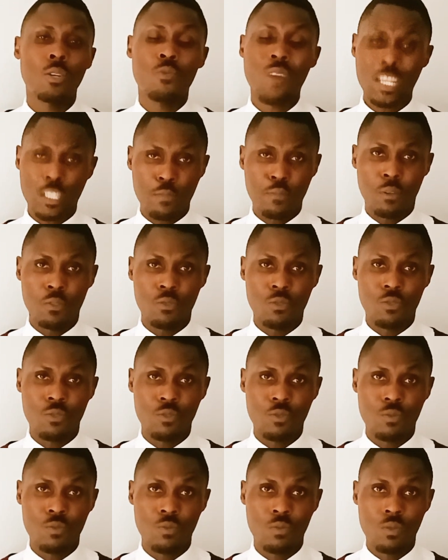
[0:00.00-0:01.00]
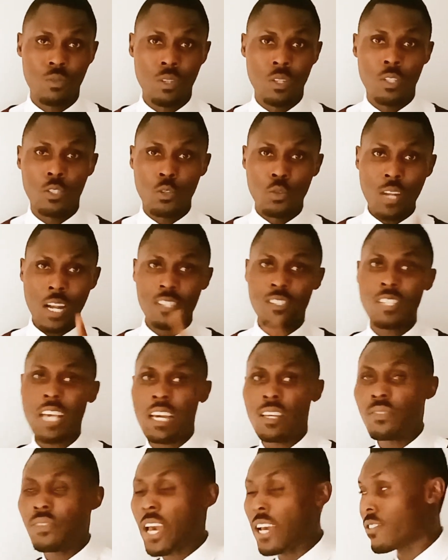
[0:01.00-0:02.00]
the response. Do not
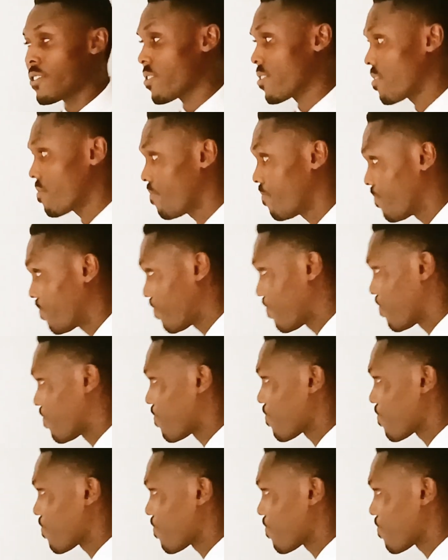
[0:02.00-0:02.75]
say this.